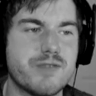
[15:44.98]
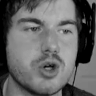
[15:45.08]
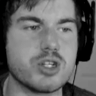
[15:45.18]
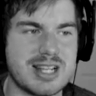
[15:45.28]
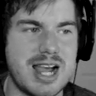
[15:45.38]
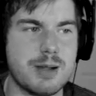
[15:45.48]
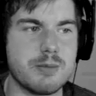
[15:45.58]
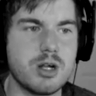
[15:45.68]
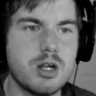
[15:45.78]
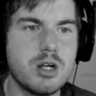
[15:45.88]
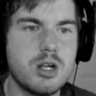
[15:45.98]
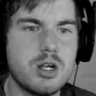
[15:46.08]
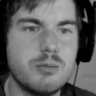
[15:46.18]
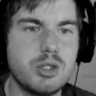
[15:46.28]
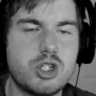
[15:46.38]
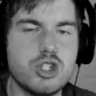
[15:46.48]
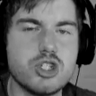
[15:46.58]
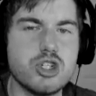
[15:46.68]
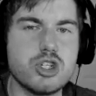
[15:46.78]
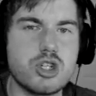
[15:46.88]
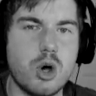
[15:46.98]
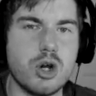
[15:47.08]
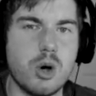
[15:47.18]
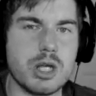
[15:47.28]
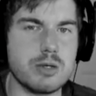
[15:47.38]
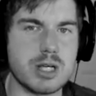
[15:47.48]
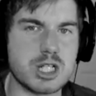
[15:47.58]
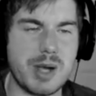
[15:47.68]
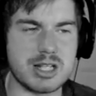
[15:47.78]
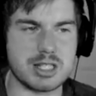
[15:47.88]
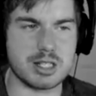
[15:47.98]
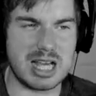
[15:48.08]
first time because you just don't know what you're expecting.